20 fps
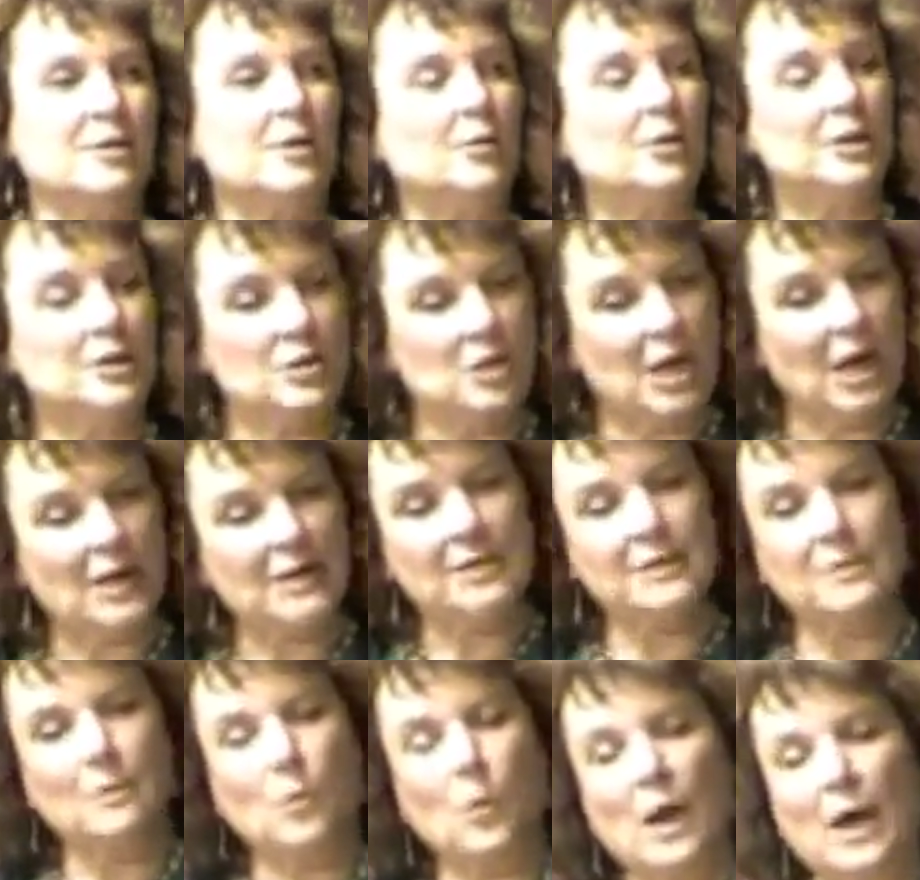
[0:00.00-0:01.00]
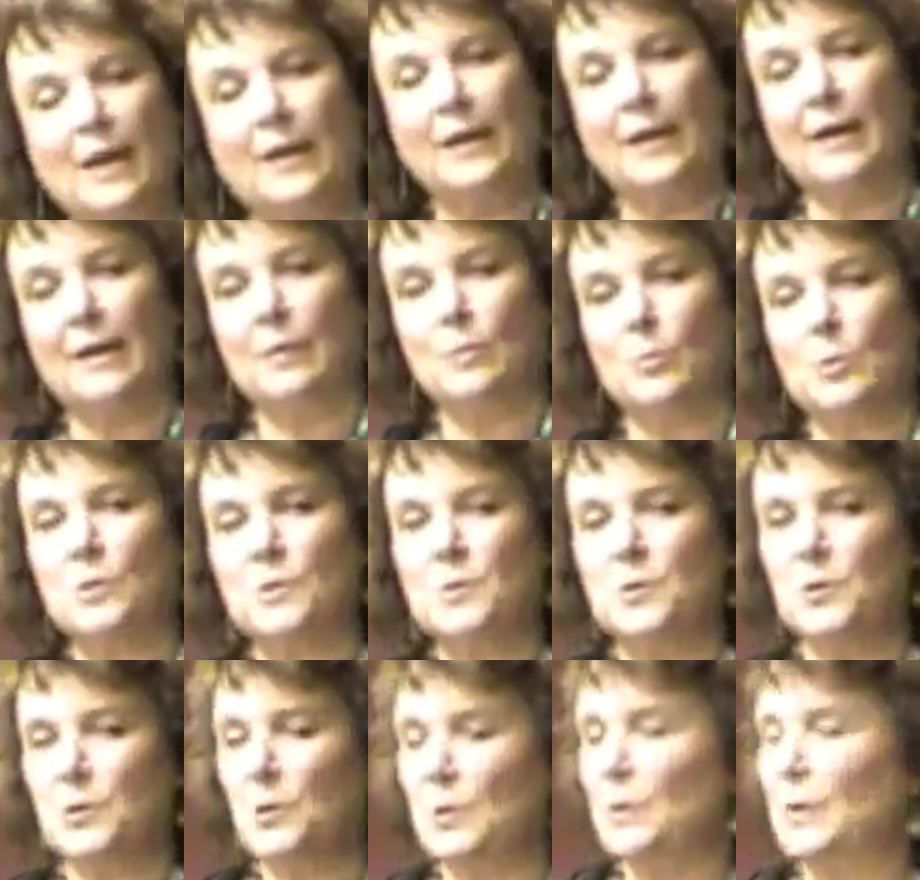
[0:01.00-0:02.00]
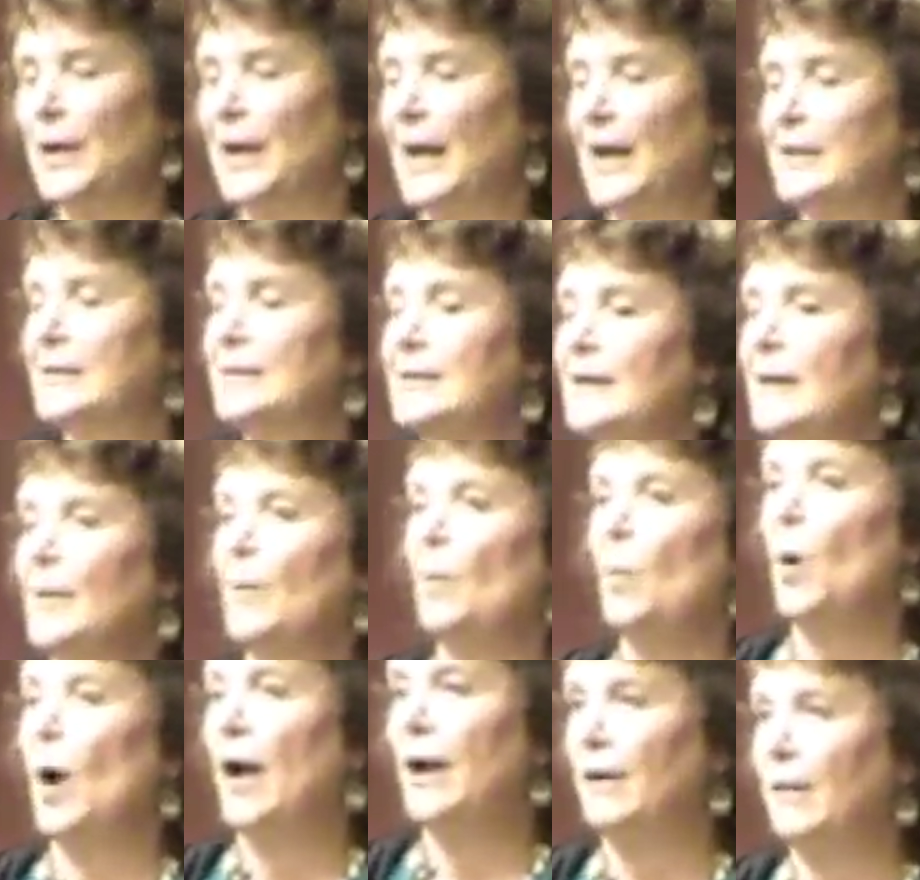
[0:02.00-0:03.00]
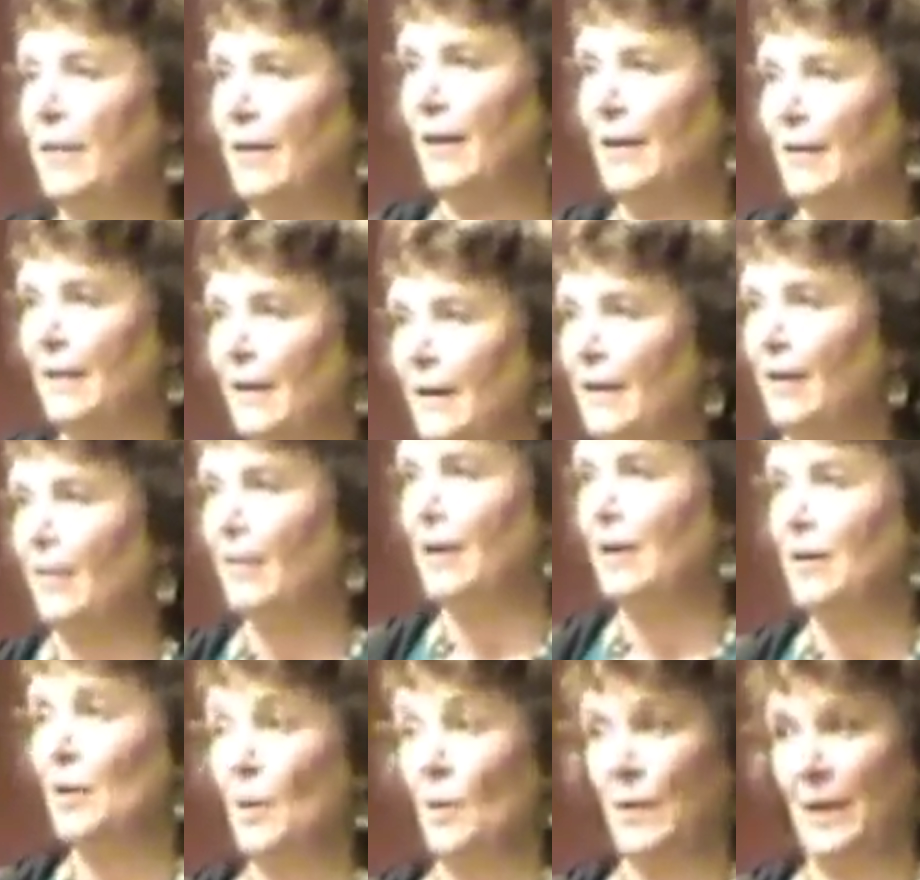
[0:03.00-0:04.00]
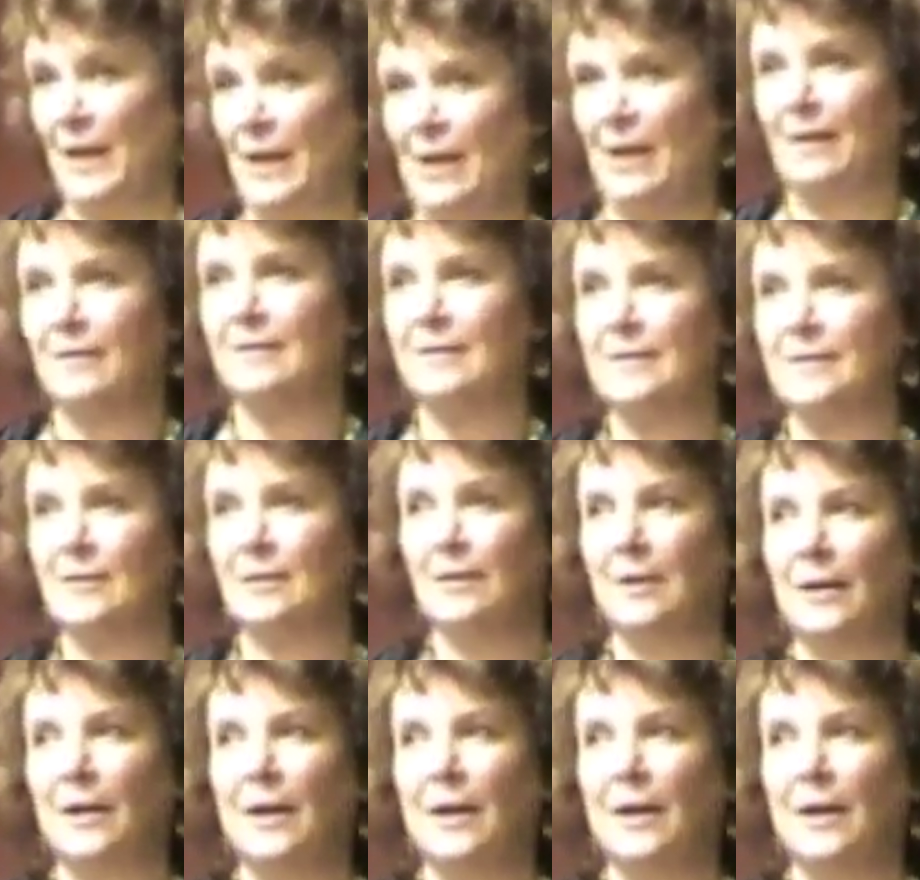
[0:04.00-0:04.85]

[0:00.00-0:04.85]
you can talk to the wild animals too and ask them why are they there and know the answer.